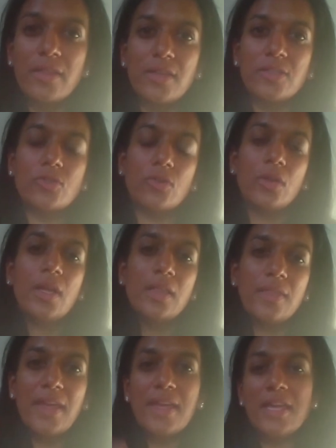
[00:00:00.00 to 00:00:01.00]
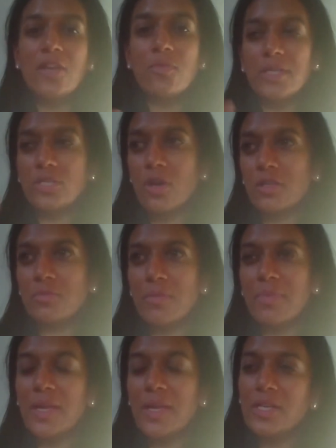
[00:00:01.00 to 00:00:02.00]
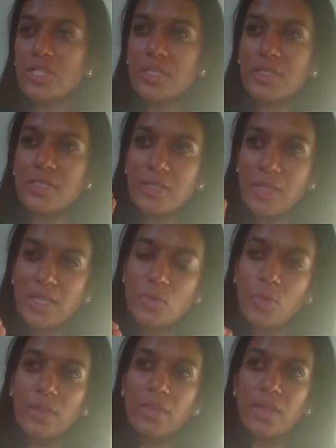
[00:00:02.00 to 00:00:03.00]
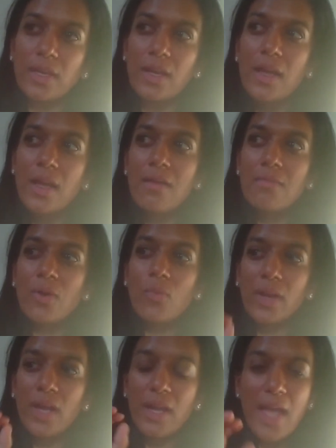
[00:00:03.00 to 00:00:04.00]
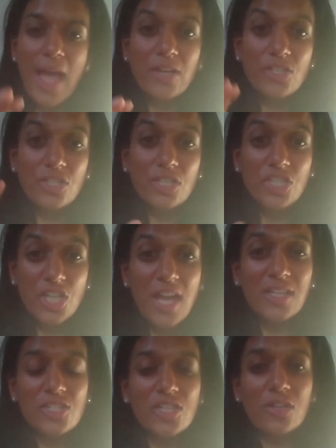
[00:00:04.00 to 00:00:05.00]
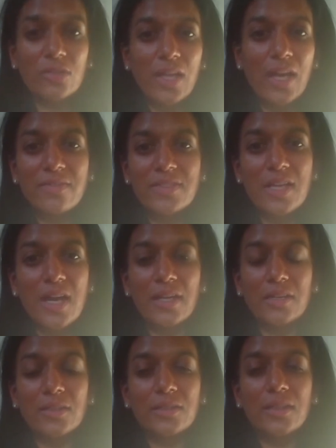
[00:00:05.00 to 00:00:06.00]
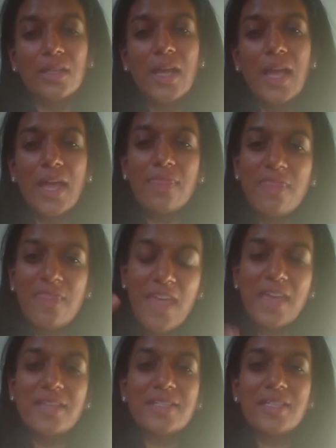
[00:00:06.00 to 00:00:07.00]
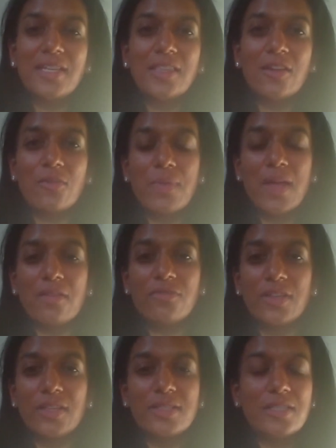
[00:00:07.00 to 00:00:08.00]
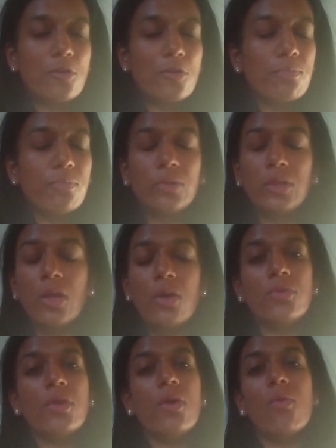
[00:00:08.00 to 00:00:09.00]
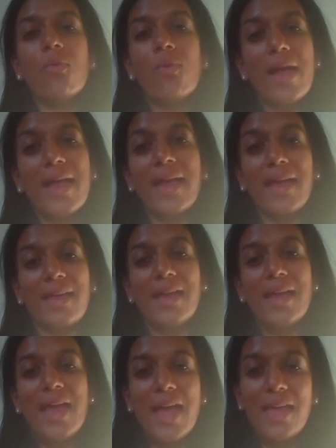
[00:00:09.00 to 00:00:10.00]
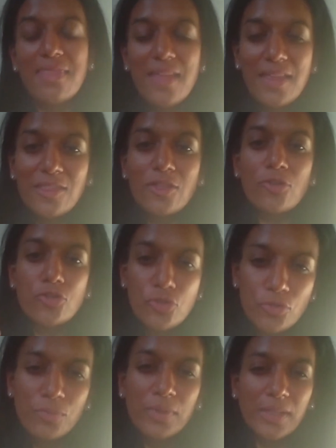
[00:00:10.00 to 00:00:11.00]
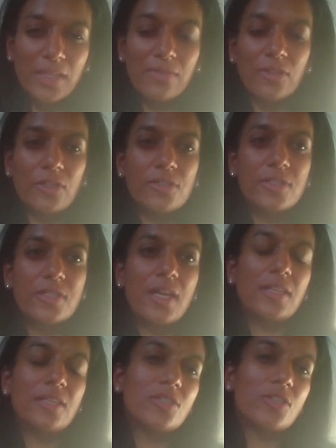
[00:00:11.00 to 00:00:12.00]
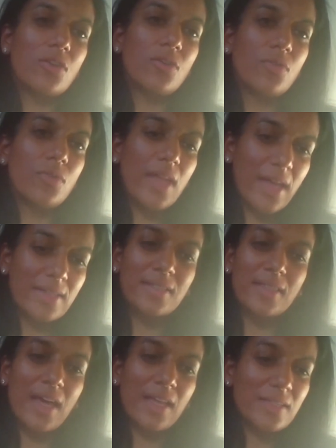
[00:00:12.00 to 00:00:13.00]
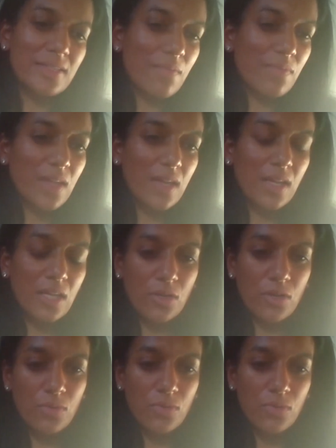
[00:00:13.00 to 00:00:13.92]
try this, or they hear me talk to my patients, that's one thing. But when I actually change their lifestyle and they see their benefits, they're blown away. And then they're true believers. And so, yes, that is something,